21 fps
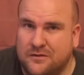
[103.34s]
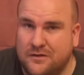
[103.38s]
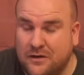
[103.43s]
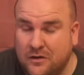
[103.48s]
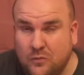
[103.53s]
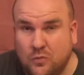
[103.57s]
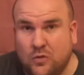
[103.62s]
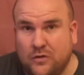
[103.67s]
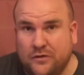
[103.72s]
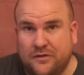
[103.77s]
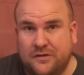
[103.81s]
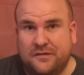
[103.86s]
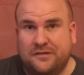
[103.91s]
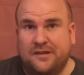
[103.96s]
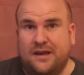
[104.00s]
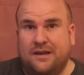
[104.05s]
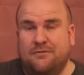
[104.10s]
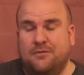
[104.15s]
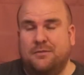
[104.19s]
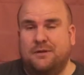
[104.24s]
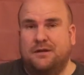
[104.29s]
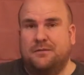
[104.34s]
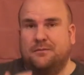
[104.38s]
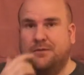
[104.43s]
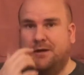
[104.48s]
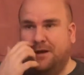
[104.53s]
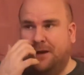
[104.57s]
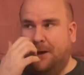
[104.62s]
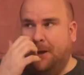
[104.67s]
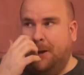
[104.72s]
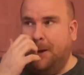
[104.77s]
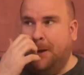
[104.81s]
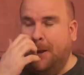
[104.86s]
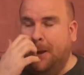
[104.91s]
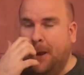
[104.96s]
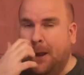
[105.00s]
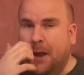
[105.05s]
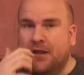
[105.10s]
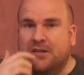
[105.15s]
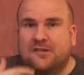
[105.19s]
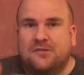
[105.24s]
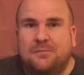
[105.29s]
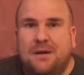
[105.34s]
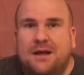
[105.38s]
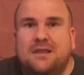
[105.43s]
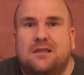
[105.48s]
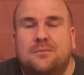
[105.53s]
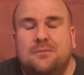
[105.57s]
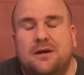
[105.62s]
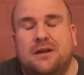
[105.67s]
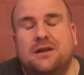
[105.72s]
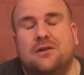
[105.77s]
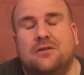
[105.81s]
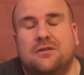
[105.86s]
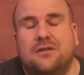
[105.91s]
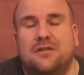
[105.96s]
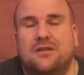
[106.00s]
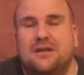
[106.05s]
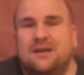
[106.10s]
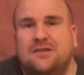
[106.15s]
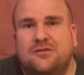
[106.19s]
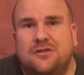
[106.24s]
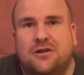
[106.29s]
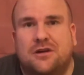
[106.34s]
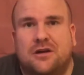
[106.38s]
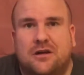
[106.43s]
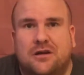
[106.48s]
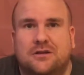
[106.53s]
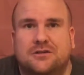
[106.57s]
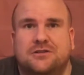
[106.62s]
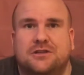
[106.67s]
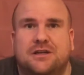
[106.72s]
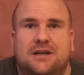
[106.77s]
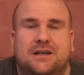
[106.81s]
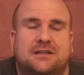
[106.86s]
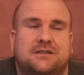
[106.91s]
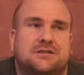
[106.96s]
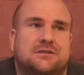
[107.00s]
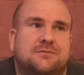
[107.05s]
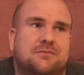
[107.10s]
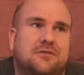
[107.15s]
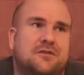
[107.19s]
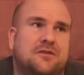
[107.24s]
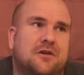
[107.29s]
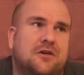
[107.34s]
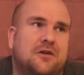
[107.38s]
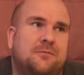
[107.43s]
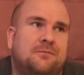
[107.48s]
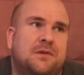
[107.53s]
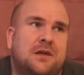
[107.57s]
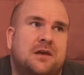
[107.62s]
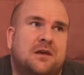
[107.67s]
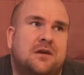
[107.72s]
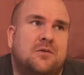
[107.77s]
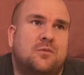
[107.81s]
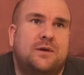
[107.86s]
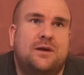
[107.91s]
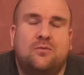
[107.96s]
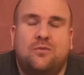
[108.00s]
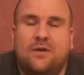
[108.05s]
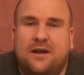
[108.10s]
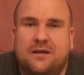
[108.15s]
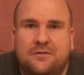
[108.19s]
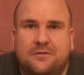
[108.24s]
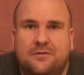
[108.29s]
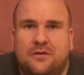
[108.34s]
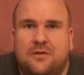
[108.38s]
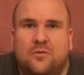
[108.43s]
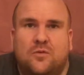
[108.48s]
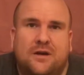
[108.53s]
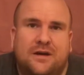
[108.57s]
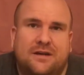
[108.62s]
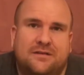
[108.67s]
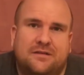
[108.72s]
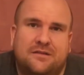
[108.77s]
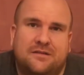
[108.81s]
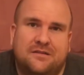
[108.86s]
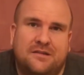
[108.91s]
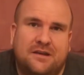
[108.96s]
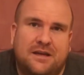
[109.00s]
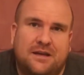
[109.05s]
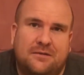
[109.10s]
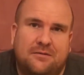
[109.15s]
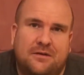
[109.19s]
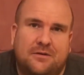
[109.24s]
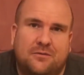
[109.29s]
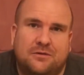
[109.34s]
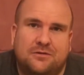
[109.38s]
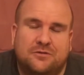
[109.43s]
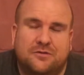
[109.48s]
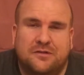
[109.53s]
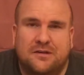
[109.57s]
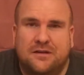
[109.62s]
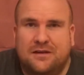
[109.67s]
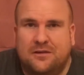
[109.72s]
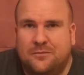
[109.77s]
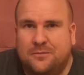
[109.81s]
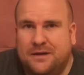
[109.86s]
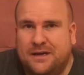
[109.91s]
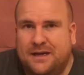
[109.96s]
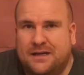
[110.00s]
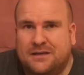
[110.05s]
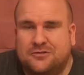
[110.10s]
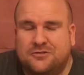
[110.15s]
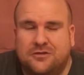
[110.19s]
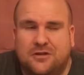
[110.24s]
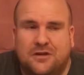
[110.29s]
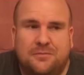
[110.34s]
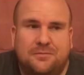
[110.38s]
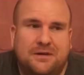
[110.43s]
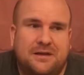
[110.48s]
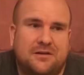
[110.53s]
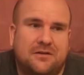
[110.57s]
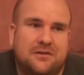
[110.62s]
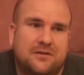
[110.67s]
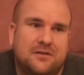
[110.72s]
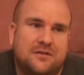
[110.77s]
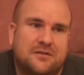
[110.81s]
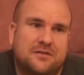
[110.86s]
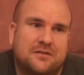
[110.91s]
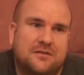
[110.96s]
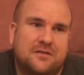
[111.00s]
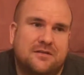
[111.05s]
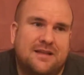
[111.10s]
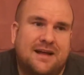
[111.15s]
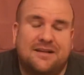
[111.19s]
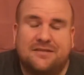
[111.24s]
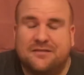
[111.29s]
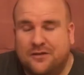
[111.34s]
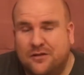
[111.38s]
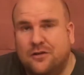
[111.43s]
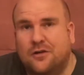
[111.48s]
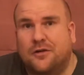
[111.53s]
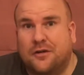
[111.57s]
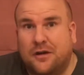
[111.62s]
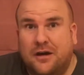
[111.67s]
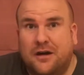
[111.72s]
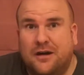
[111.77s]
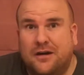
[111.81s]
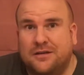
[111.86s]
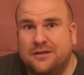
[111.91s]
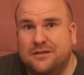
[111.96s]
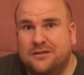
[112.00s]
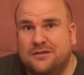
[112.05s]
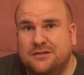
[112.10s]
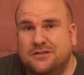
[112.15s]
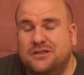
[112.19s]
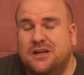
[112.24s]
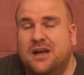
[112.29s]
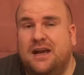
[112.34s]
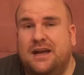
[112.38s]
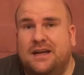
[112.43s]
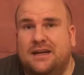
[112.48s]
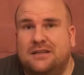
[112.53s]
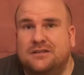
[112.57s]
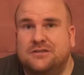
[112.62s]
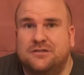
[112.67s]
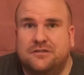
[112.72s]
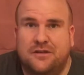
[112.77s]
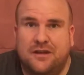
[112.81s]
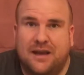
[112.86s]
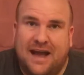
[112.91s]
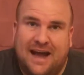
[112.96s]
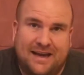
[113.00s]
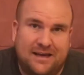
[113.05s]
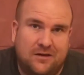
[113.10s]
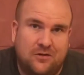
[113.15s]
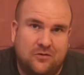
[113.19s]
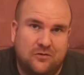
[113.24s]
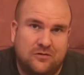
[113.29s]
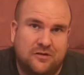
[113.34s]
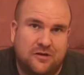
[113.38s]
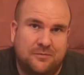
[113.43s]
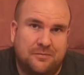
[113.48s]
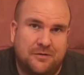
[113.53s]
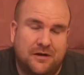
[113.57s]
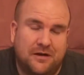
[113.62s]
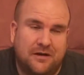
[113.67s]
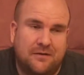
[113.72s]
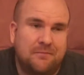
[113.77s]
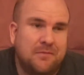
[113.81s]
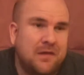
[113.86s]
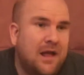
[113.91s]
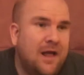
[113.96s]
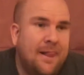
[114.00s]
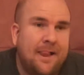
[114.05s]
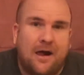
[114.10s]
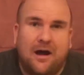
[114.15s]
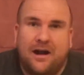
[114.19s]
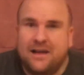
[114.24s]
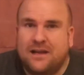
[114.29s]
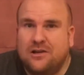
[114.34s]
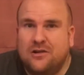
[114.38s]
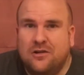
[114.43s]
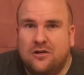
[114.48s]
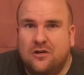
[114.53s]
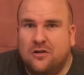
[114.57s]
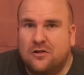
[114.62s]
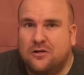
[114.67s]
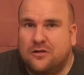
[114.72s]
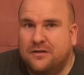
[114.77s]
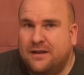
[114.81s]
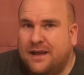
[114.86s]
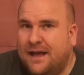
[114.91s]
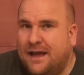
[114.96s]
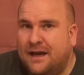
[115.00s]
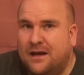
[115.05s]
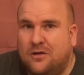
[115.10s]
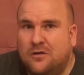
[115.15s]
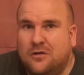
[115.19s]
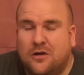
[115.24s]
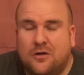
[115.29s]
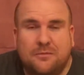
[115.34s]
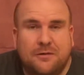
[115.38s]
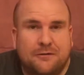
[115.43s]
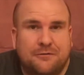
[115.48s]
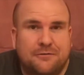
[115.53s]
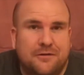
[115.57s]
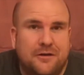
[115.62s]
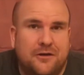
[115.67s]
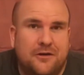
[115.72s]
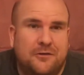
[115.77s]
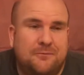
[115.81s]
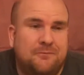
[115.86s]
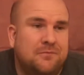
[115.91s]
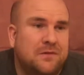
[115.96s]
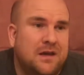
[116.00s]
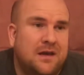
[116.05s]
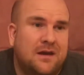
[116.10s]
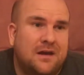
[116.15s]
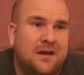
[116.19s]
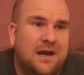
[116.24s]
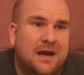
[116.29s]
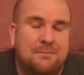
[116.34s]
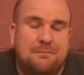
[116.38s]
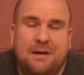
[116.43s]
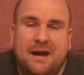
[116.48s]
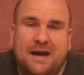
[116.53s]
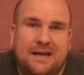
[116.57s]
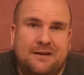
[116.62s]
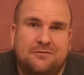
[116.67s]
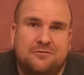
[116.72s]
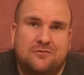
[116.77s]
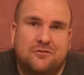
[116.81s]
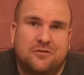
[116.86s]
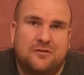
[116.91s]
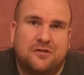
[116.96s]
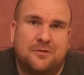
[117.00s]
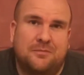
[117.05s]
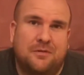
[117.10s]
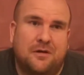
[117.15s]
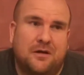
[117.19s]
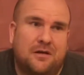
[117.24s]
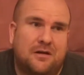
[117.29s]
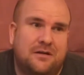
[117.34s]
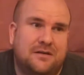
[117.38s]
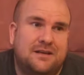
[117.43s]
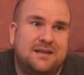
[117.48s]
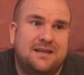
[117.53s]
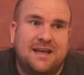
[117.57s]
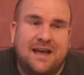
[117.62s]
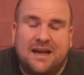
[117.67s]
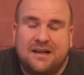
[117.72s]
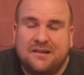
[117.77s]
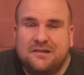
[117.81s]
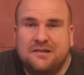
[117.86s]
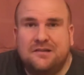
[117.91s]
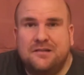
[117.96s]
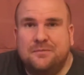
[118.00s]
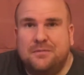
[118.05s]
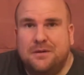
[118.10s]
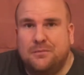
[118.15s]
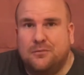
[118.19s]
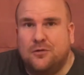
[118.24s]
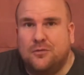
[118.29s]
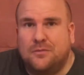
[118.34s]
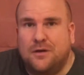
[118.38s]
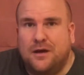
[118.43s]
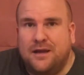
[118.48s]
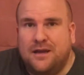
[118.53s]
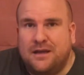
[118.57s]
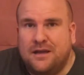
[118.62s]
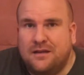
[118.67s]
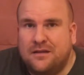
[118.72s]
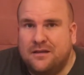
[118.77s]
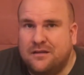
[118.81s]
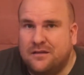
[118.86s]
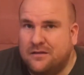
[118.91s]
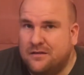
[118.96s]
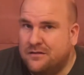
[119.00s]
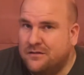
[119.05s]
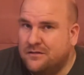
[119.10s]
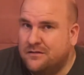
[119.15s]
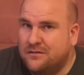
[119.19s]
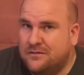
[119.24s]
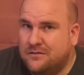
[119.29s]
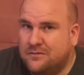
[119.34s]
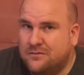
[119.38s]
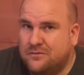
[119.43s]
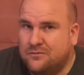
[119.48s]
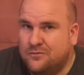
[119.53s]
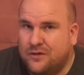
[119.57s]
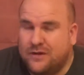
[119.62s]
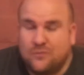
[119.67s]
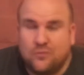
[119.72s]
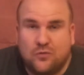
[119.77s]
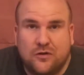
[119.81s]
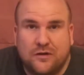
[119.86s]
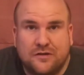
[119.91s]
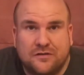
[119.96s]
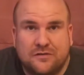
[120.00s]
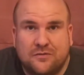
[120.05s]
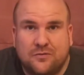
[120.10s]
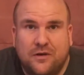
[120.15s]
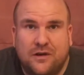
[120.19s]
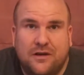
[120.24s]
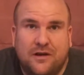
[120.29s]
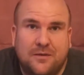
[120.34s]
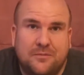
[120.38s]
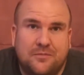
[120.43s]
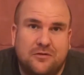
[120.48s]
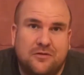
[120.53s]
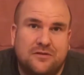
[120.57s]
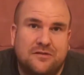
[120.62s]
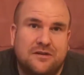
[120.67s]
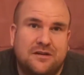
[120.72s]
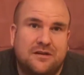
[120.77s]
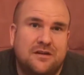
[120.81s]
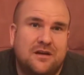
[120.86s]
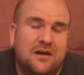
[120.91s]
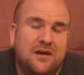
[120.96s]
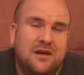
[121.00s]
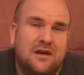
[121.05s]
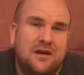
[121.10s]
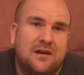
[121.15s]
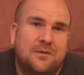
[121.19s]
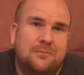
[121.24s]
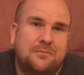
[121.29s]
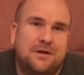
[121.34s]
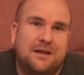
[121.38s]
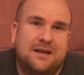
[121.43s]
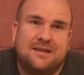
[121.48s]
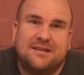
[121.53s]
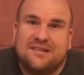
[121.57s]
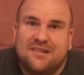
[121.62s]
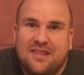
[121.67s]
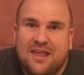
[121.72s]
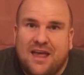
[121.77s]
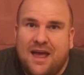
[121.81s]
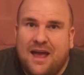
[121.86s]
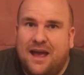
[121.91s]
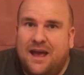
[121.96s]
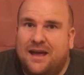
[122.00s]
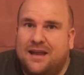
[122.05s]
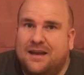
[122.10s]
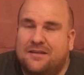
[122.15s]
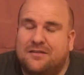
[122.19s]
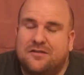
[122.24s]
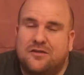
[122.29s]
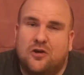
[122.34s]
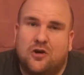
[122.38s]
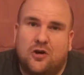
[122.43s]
want to save a bit of money, spend the money on the things you can't change. So we went for the white interior, which was a little bit extra because that's a lot harder to change than adding autopilot. I can log on now on my phone and pay for autopilot. Yes, it's a bit more money than what it was when I bought it, but it's there and it's an